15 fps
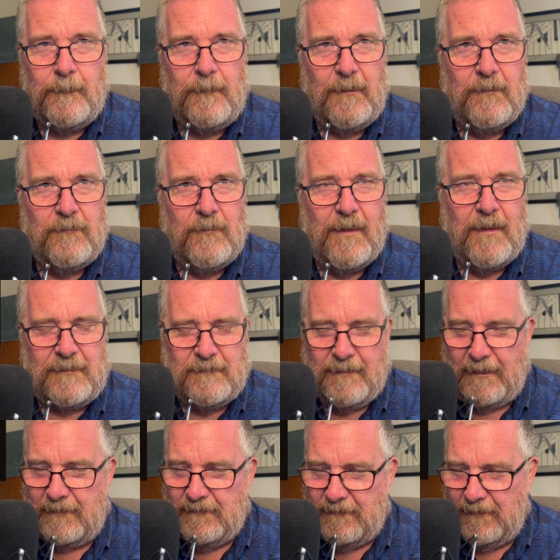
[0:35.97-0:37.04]
So that's
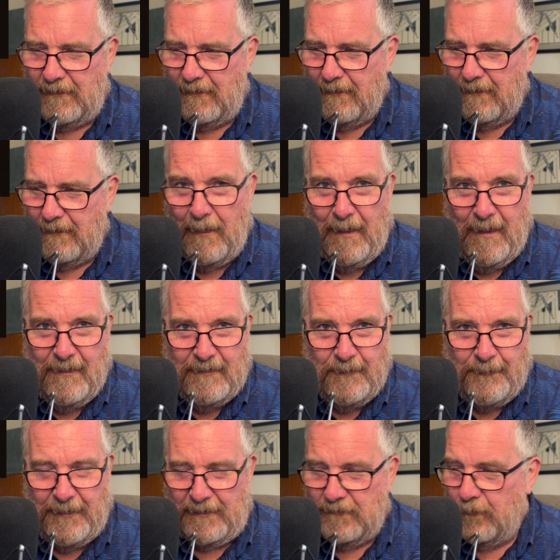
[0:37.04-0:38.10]
the
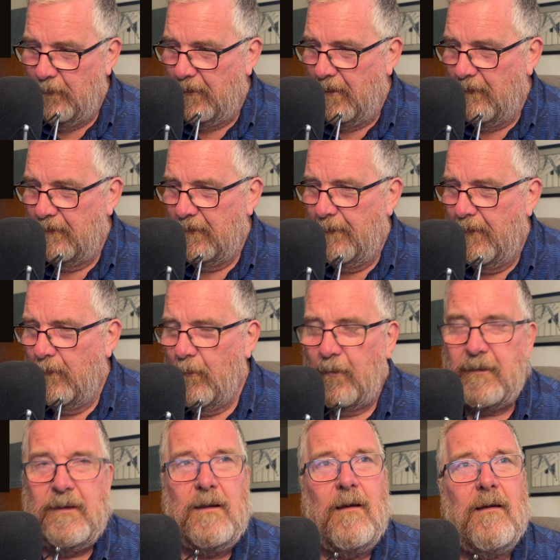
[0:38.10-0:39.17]
picture we're going to be
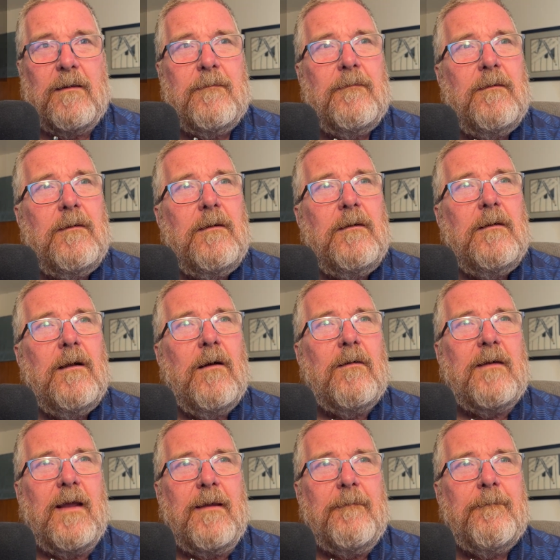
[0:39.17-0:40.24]
working on.
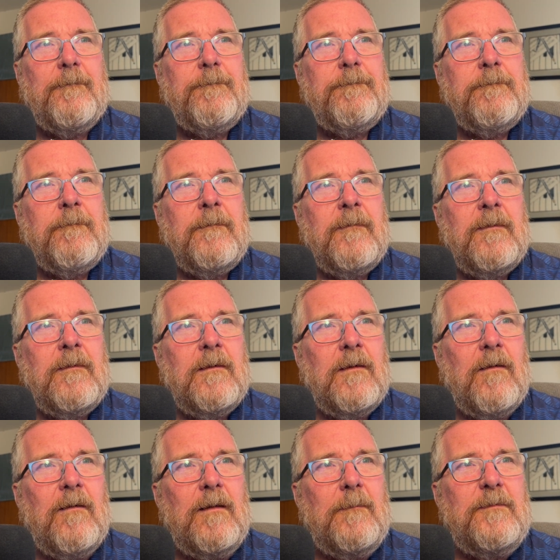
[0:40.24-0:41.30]
Okay.
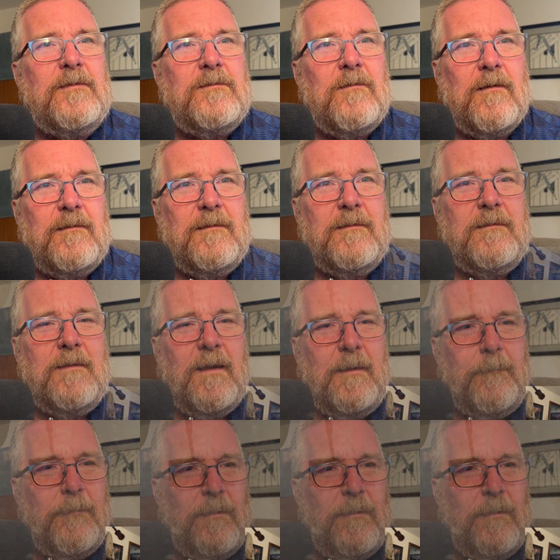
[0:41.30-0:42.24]
All right. Let me start the tape.